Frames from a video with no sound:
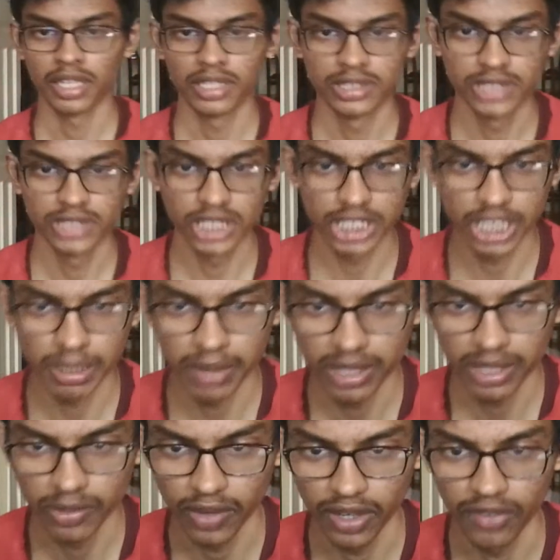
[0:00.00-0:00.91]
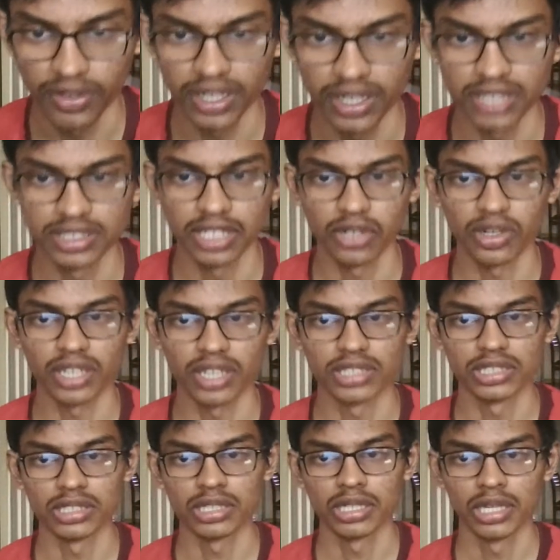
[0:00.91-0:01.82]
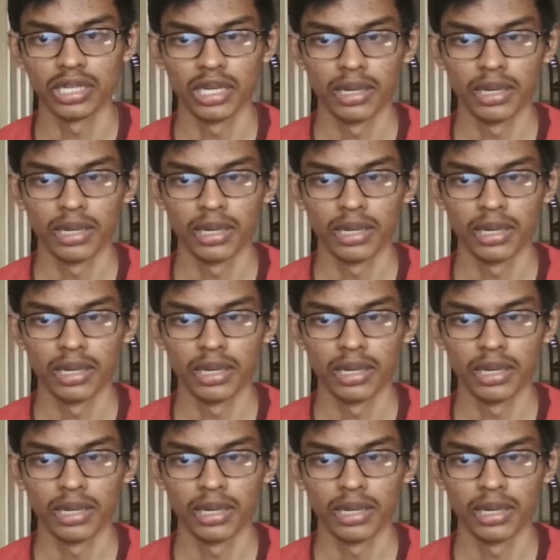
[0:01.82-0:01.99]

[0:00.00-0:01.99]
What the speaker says: systemic venous circulation,